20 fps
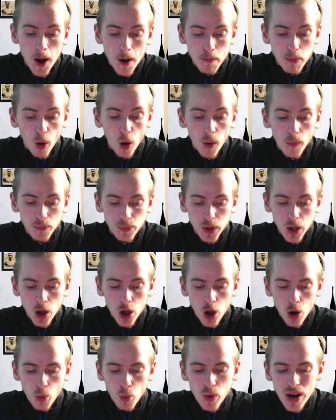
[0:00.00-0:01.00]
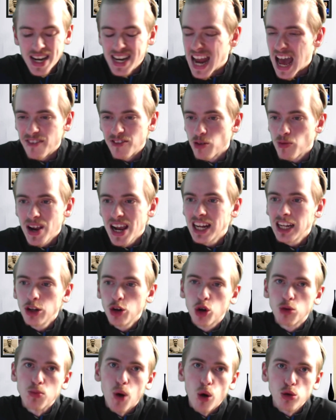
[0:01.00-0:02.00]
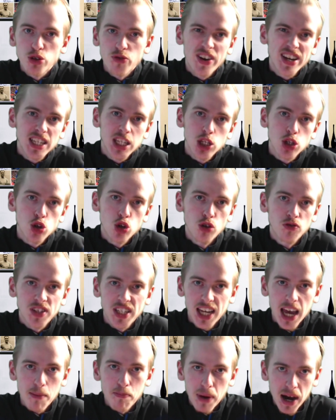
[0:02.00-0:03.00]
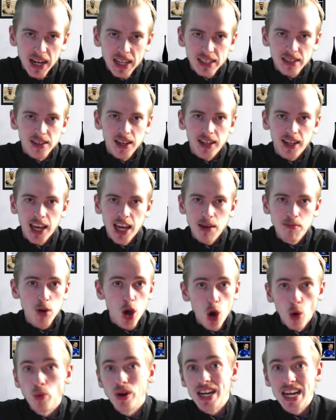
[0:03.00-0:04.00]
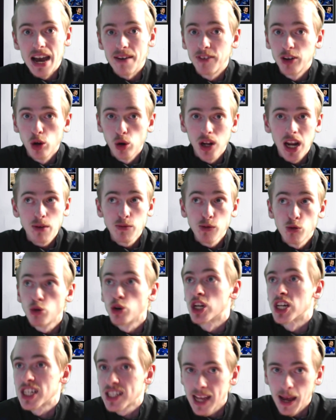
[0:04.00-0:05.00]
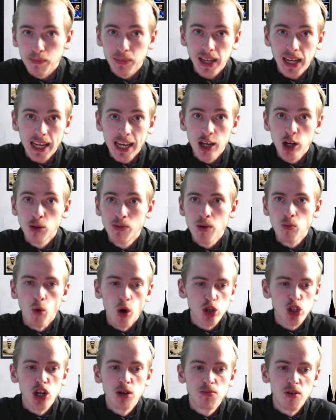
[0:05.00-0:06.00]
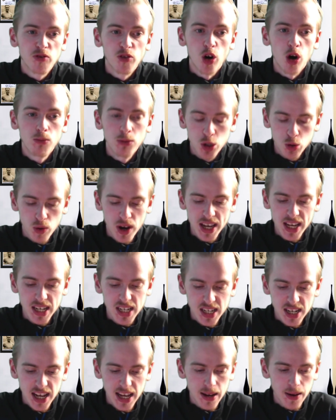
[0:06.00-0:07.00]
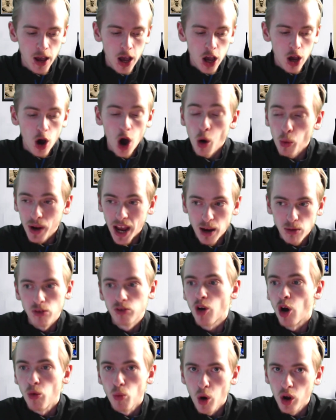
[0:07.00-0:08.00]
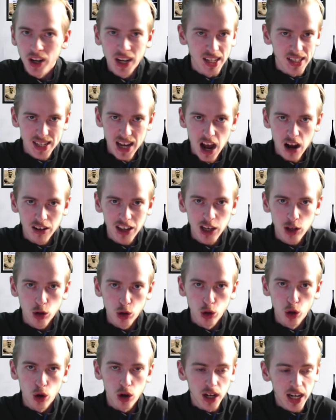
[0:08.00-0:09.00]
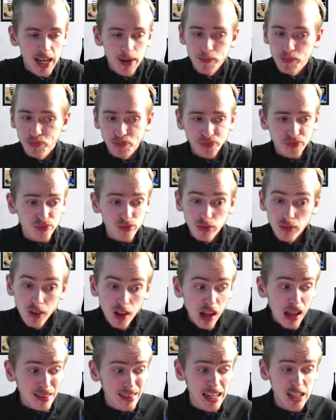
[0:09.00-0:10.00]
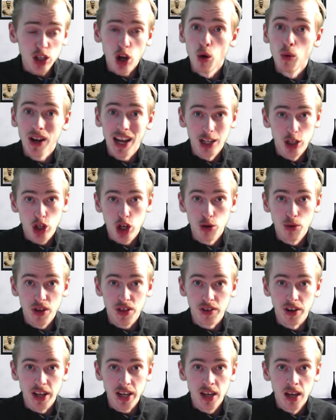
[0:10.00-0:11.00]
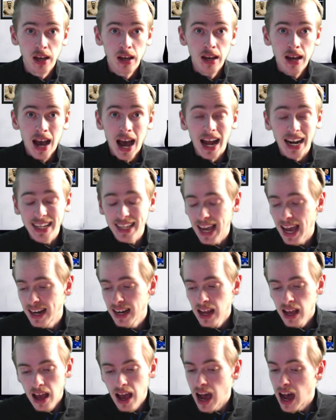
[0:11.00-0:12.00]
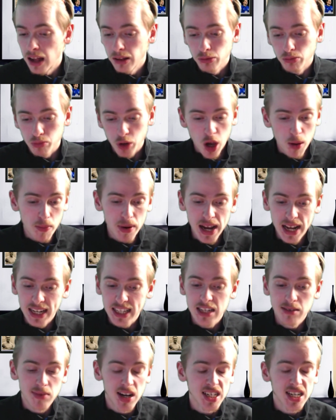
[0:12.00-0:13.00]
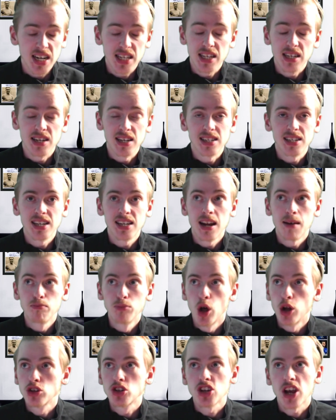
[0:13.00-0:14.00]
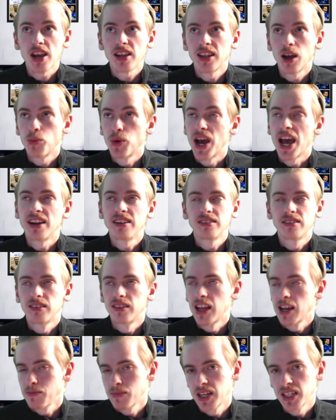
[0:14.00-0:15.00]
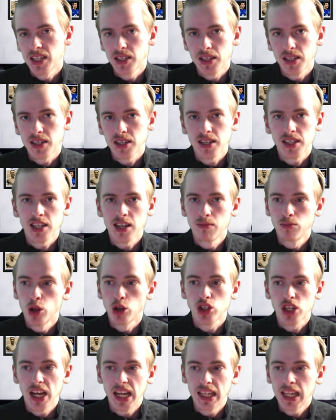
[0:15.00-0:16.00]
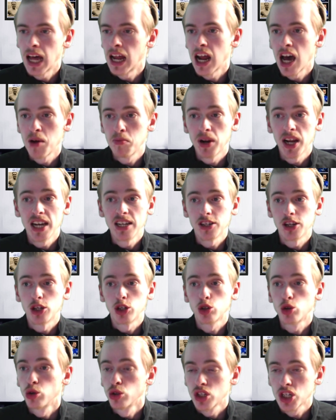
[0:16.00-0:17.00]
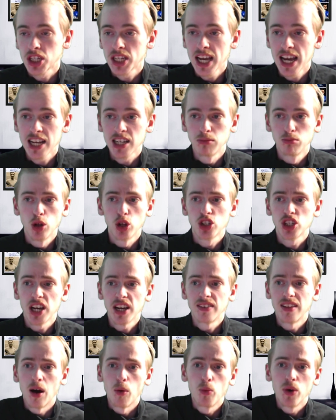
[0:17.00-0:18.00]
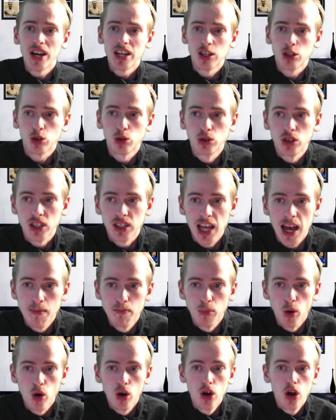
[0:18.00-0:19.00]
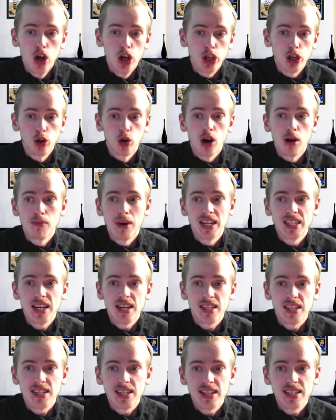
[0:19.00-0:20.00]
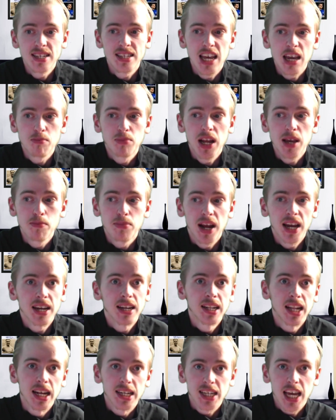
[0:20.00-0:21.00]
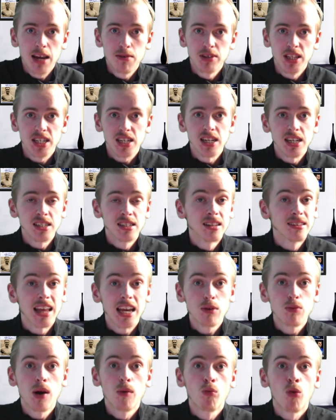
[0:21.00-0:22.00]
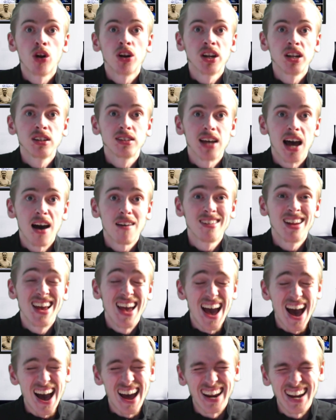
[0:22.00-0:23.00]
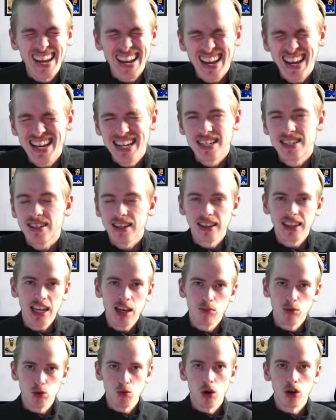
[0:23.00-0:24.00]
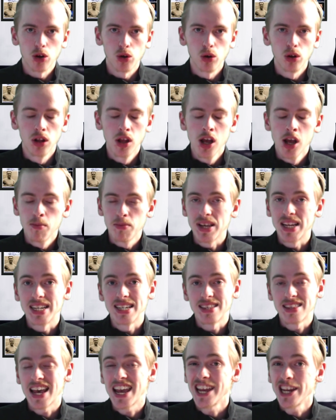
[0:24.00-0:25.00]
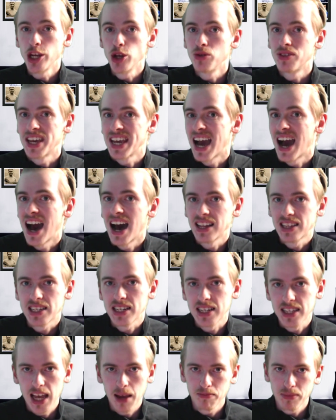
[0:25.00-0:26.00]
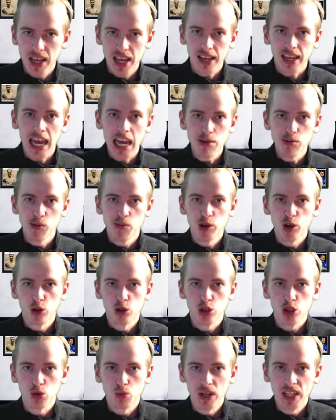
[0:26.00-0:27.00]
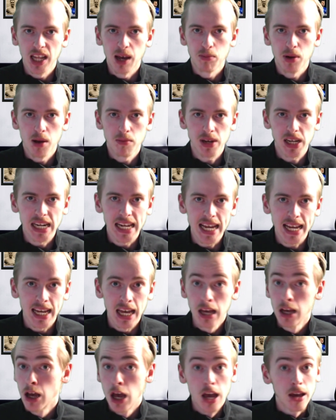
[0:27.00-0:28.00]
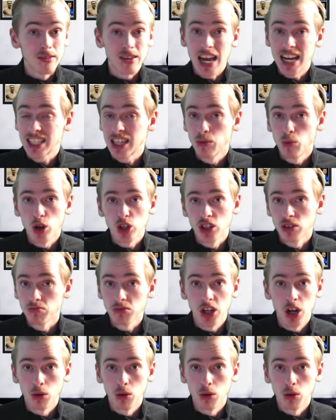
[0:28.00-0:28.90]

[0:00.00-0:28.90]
But we never really looked motivated enough to get back into that game. We never looked like going to step the gear up. It wasn't a performance where you'd see, okay, we've gone 1-0 down here, unluckily, let's go and get 2 or 3. And again, I'll compare it to Manchester City, and I'm not saying that we're anything like Manchester City. I'm not saying that our players are as good as theirs. I'm not saying that we're as good as them. But you look at Manchester City, they played Brighton last game of the season, and they went 1-0 down, and instantly it was 1-1 because they knew they had to step their game up in order to win that Premier League. Yes, there wasn't,